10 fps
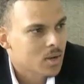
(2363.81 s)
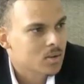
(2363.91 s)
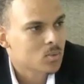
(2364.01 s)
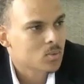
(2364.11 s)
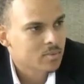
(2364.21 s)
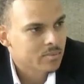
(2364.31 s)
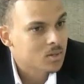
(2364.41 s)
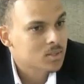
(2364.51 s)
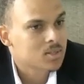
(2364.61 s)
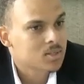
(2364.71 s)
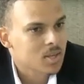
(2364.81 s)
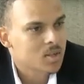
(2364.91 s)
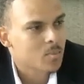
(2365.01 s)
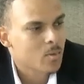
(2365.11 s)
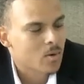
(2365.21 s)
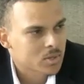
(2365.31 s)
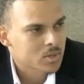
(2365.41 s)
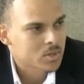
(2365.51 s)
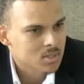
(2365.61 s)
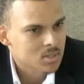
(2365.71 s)
And you can afford to take more
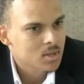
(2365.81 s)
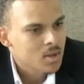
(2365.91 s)
risky